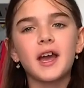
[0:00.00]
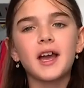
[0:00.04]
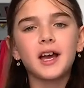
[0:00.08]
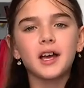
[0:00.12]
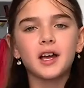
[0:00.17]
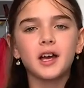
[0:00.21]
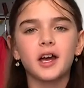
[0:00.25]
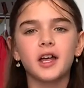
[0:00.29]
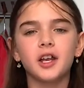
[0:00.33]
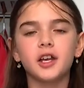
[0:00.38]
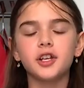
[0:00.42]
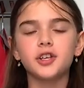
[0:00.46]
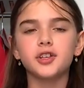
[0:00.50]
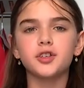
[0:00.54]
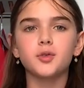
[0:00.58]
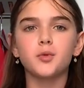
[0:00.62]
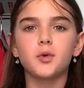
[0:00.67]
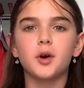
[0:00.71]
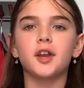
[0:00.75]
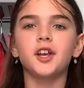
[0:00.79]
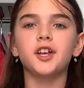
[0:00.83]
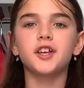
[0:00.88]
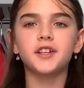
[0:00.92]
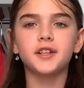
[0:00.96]
I kind of just
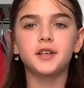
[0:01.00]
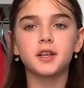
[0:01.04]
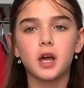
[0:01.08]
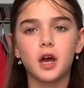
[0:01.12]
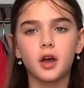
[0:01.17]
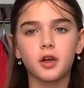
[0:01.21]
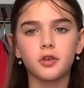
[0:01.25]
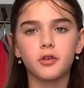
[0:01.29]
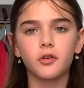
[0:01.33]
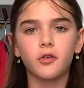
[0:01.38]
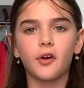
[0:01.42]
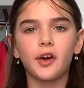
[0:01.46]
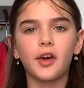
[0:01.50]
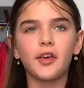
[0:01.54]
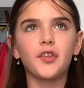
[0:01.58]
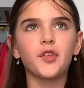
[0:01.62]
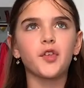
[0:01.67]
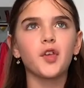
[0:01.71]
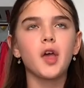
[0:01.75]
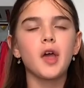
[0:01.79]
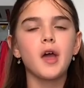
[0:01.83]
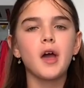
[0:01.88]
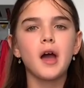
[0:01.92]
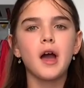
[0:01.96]
wanted to tell you guys
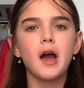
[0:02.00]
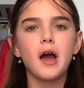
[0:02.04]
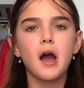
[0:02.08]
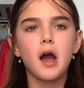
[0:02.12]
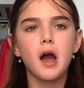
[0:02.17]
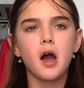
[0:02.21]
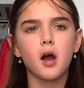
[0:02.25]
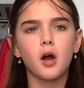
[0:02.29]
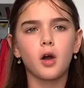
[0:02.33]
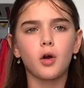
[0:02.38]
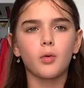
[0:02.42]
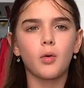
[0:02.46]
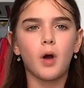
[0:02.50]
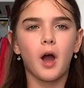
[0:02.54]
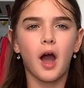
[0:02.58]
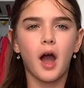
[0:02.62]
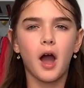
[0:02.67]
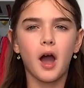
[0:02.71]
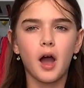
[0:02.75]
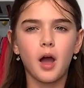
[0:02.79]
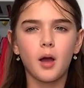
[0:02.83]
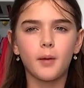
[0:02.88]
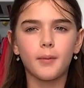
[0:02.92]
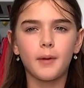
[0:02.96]
how
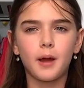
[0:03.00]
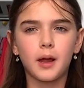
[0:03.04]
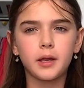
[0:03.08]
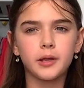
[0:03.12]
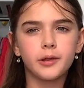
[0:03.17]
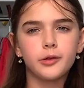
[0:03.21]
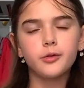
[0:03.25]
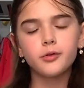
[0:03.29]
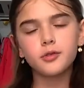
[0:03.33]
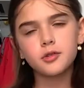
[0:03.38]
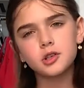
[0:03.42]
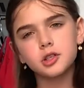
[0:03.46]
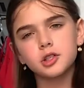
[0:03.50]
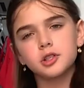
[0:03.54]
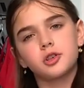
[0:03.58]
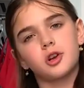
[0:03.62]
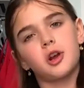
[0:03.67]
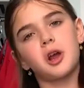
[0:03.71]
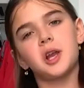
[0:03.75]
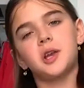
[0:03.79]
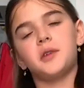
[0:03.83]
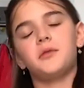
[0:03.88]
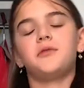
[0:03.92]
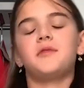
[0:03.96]
I used to
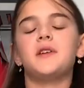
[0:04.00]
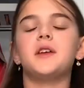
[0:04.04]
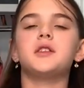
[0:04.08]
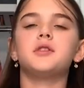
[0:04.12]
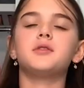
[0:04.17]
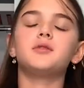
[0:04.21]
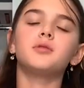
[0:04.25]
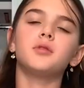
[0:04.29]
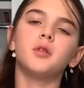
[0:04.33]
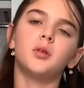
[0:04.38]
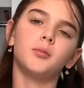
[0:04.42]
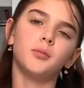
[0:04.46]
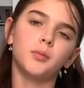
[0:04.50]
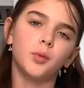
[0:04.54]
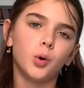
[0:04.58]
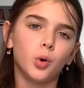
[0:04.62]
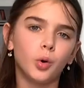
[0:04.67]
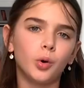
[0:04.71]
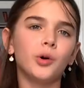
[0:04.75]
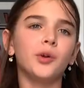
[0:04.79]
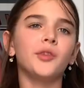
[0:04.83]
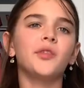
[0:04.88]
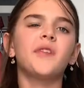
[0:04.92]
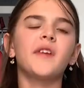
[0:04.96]
try to fit into a
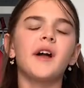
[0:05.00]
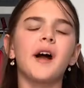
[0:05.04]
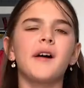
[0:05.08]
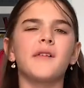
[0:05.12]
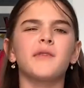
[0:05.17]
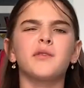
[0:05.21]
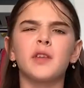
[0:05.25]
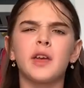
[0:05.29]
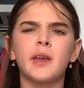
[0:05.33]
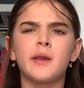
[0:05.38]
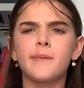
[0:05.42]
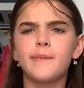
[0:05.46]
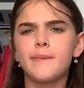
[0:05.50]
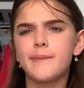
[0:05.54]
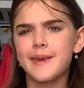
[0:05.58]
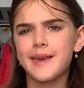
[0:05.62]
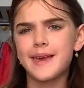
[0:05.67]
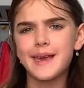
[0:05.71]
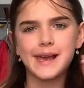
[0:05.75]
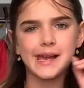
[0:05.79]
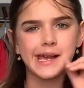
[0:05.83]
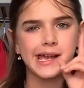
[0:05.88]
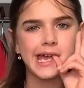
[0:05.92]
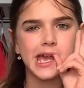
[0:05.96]
mold of like
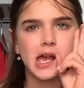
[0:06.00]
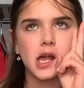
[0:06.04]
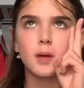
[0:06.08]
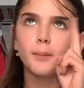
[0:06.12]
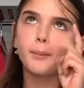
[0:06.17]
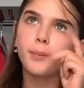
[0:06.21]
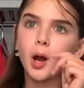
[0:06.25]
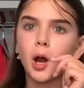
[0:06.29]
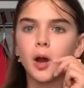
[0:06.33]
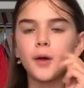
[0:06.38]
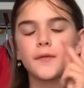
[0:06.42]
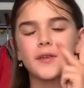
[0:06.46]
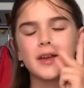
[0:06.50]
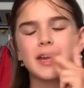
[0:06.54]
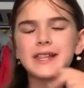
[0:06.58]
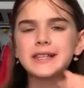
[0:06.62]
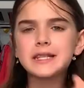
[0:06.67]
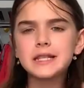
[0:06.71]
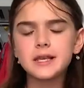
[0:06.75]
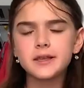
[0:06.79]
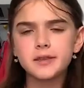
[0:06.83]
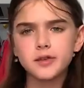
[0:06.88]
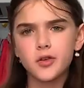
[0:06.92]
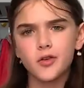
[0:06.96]
being
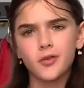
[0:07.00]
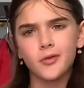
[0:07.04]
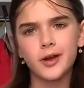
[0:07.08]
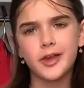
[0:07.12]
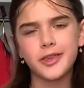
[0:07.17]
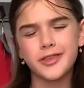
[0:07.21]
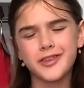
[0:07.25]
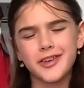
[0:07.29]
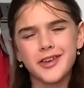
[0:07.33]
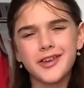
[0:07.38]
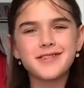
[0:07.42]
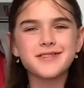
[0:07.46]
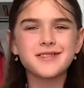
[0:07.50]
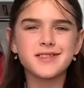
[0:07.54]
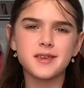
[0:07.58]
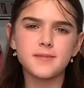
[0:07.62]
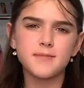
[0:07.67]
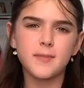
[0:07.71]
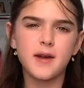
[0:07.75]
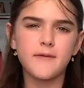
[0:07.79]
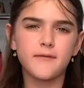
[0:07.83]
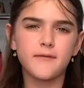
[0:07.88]
perfectly Zero Waste. You can see my